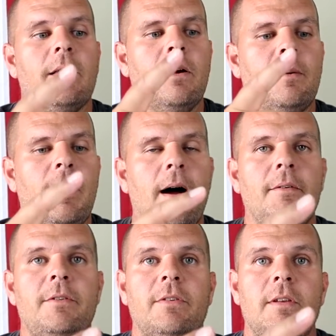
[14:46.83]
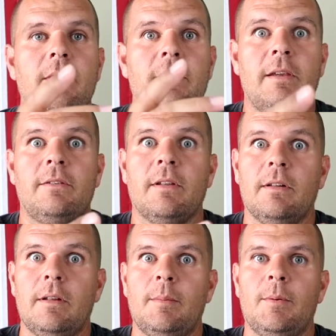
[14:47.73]
Um, obviously, things get a
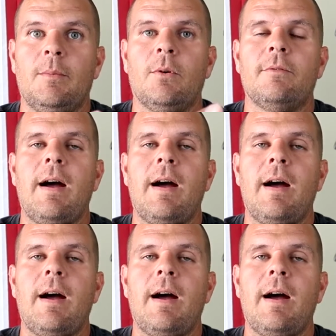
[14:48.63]
little bit more